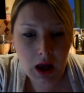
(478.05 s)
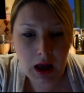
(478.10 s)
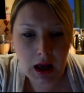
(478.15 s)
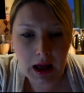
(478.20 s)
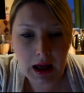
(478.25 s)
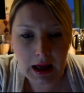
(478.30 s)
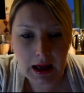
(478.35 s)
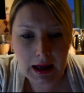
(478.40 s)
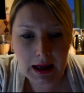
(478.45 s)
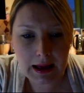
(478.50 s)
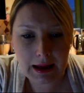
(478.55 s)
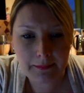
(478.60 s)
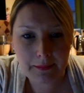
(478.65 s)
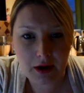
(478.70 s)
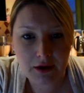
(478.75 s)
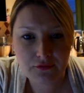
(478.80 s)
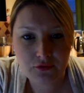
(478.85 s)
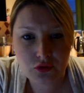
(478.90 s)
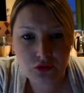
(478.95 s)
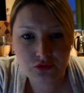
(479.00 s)

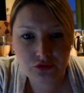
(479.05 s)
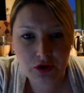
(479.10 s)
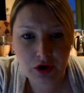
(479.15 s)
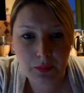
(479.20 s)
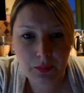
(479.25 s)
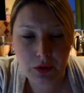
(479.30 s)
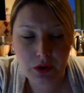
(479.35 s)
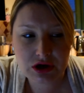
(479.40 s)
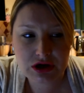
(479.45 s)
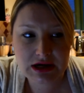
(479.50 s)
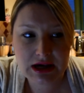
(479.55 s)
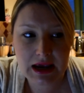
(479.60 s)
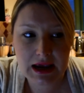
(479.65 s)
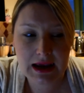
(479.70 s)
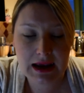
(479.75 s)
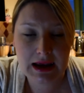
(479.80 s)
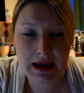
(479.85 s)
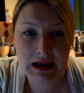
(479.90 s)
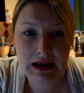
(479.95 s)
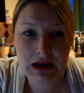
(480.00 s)
I've also booked
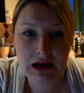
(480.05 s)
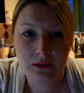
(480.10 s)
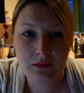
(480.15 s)
in